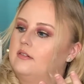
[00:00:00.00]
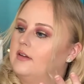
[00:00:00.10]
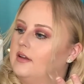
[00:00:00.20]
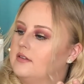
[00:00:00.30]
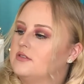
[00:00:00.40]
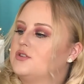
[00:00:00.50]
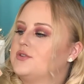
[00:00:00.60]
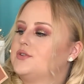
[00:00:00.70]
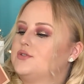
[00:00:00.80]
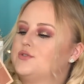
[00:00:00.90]
It's
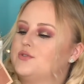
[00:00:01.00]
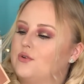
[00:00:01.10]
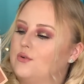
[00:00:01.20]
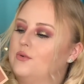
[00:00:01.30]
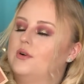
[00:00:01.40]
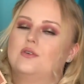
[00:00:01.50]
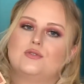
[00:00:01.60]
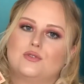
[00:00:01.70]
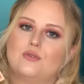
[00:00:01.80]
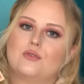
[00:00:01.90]
just so,
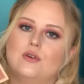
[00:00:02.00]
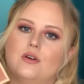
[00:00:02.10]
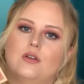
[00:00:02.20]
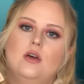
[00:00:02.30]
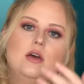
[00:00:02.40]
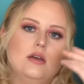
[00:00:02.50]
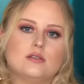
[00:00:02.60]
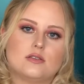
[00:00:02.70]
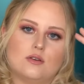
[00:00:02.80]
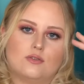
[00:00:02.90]
so good.
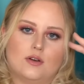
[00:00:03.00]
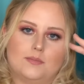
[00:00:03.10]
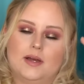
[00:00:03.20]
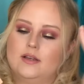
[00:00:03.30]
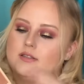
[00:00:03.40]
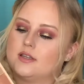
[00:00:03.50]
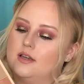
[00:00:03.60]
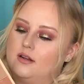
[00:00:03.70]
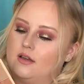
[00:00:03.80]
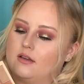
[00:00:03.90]
So for my
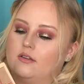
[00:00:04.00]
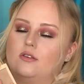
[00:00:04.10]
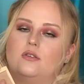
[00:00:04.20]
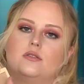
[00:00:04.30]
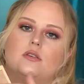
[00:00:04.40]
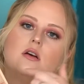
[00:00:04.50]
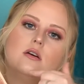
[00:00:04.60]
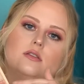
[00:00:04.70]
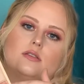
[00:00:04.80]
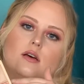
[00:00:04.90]
skin, I can use all
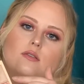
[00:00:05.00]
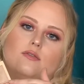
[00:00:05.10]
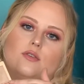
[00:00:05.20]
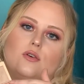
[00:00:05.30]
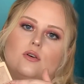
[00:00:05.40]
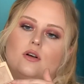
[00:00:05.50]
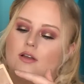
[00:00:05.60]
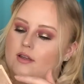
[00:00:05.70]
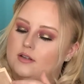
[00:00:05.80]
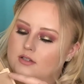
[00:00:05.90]
the top 4, and
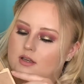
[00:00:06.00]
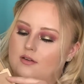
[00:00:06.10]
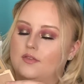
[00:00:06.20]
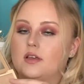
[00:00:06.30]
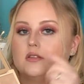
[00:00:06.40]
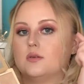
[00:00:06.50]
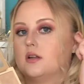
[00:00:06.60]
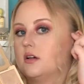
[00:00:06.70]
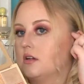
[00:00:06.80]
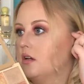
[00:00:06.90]
I actually have this one
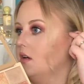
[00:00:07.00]
on